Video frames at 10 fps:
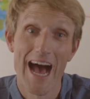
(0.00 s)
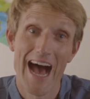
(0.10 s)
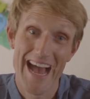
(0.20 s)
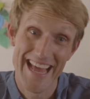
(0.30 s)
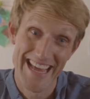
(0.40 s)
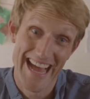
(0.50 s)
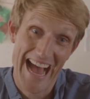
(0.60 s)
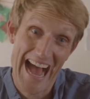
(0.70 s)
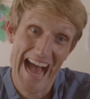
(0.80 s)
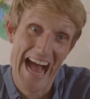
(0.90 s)
Hi,
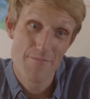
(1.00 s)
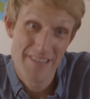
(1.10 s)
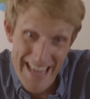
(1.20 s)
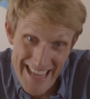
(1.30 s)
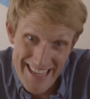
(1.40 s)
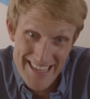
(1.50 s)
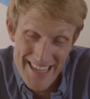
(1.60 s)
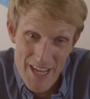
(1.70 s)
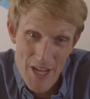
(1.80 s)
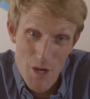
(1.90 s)
I'm Dan,
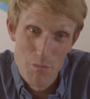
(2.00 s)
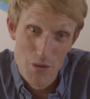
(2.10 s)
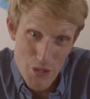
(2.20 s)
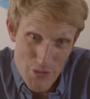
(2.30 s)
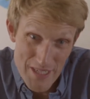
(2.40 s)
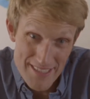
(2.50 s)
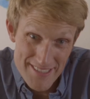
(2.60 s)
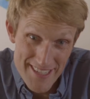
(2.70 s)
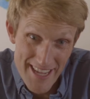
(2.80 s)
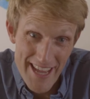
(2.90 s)

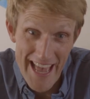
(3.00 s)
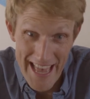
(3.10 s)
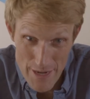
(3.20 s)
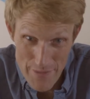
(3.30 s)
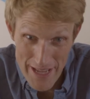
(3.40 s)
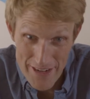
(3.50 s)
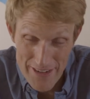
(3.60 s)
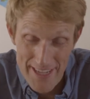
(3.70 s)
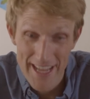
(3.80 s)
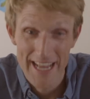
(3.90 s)
balloonist, animator,
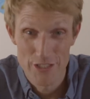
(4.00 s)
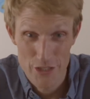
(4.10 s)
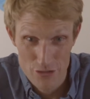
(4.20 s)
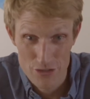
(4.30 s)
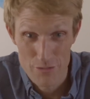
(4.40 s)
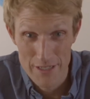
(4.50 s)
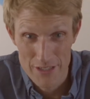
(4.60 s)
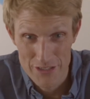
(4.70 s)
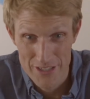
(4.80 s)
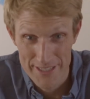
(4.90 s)
and children's
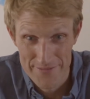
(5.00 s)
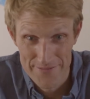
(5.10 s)
minister.